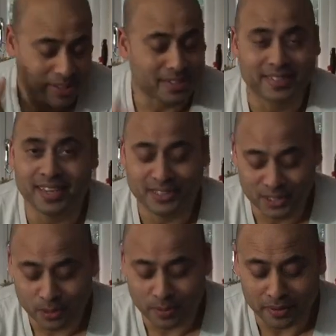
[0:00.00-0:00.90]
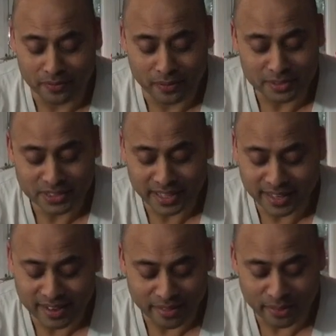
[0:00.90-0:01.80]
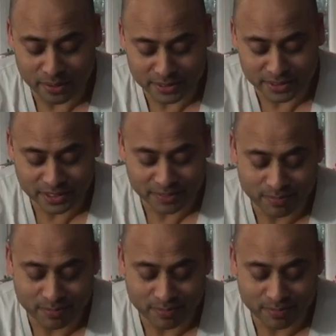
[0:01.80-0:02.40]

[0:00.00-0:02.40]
It tastes super. For a second I thought